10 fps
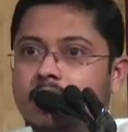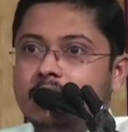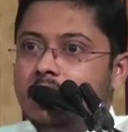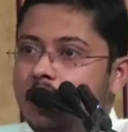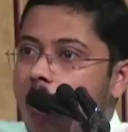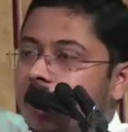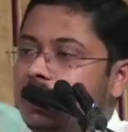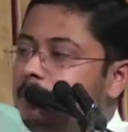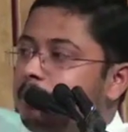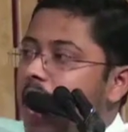The
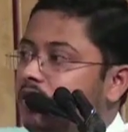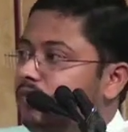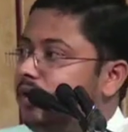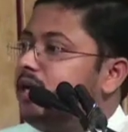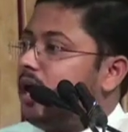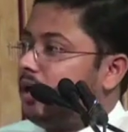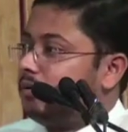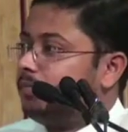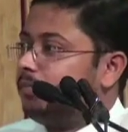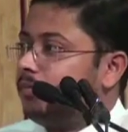northern part of India,
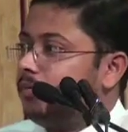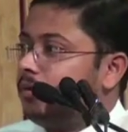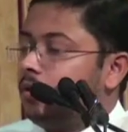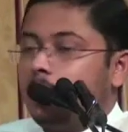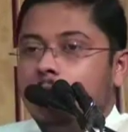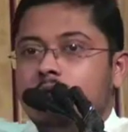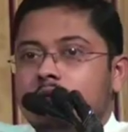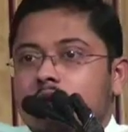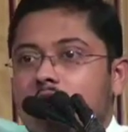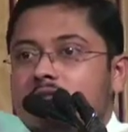
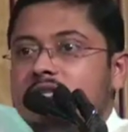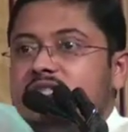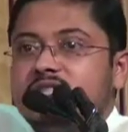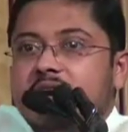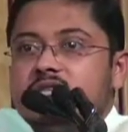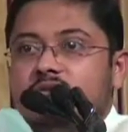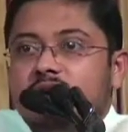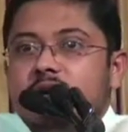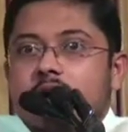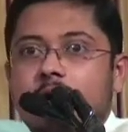the northern states of
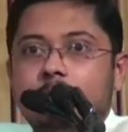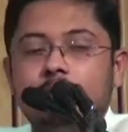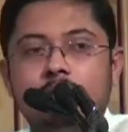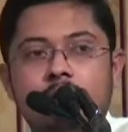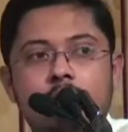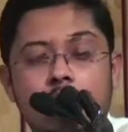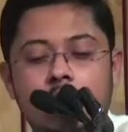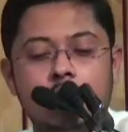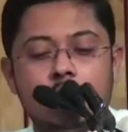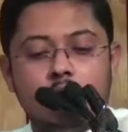India,
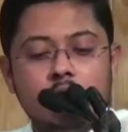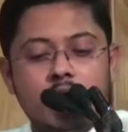could